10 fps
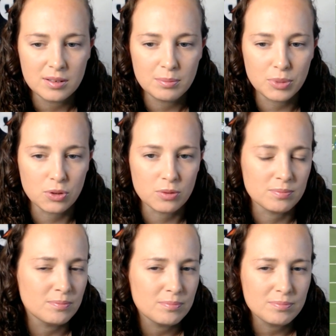Boom.
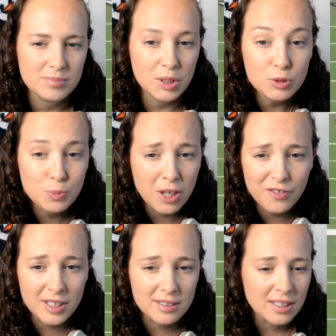It was
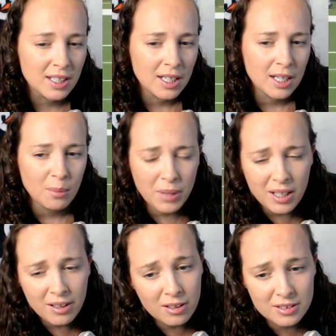perfect.
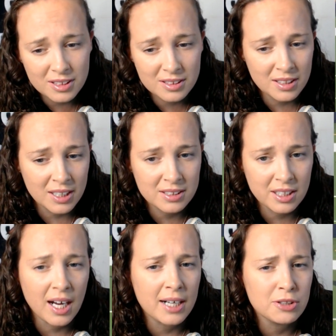Manhertz is a
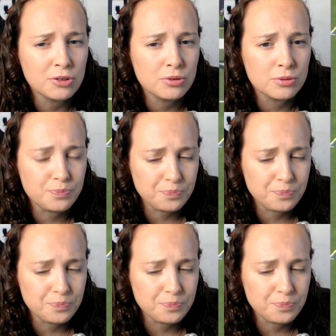guy who